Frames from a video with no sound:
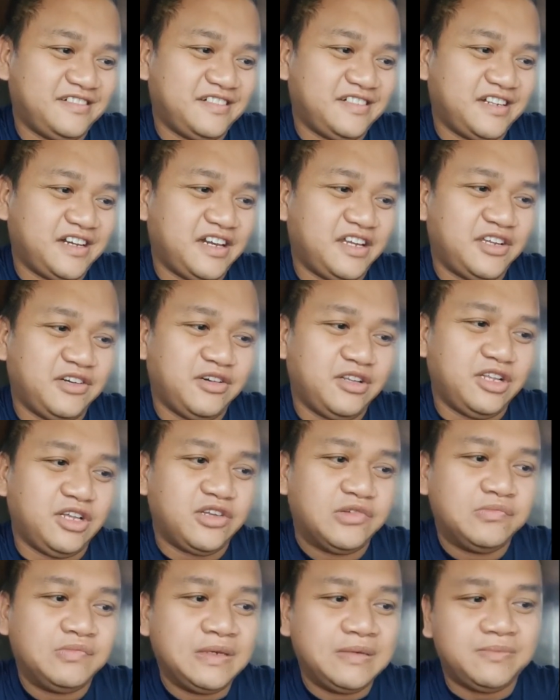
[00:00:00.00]
I know a
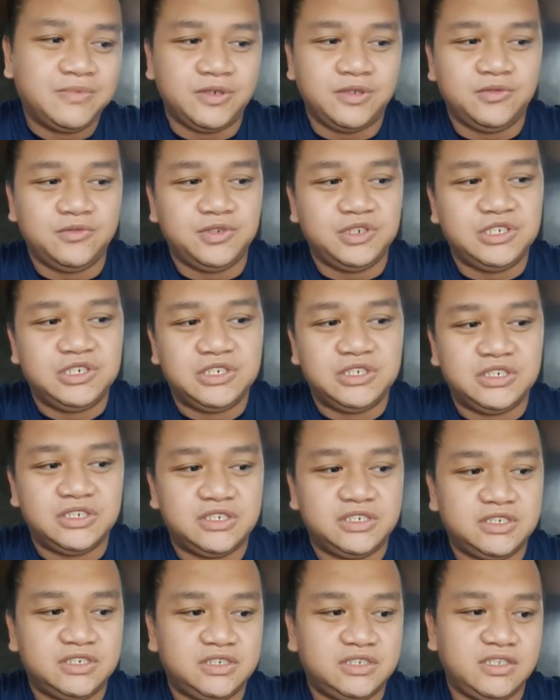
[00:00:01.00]
lot of people
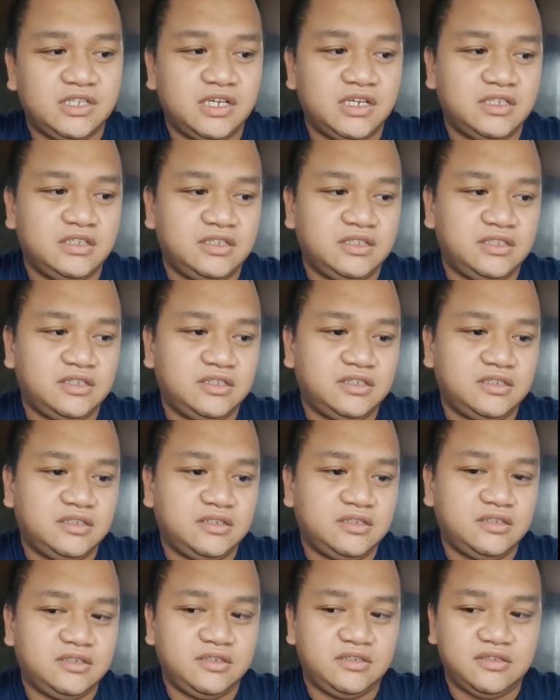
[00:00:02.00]
wishes that
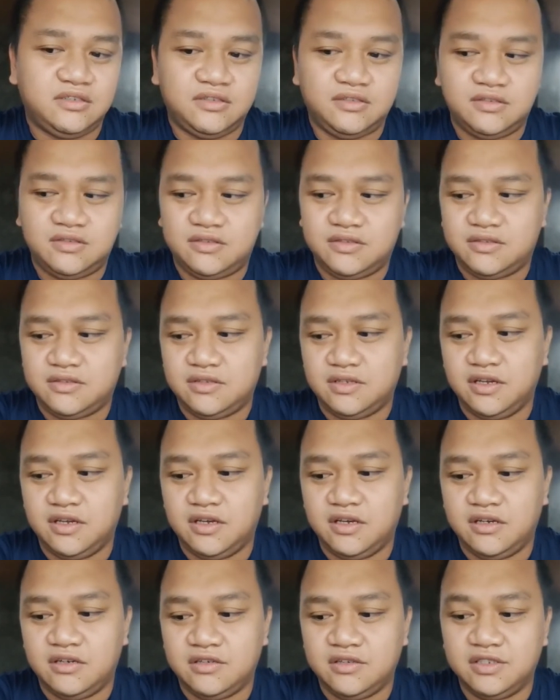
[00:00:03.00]

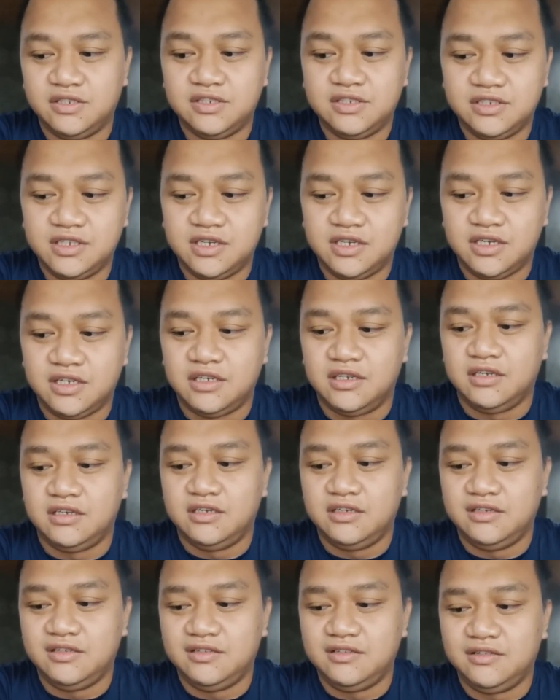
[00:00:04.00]
on this day
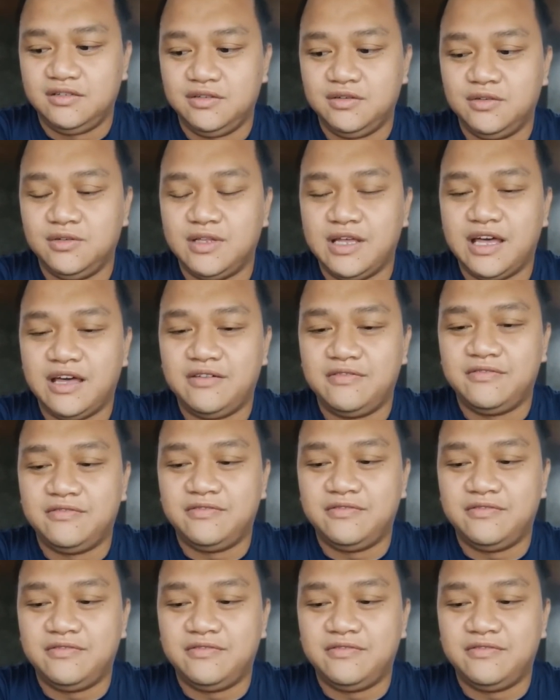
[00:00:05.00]
you'll have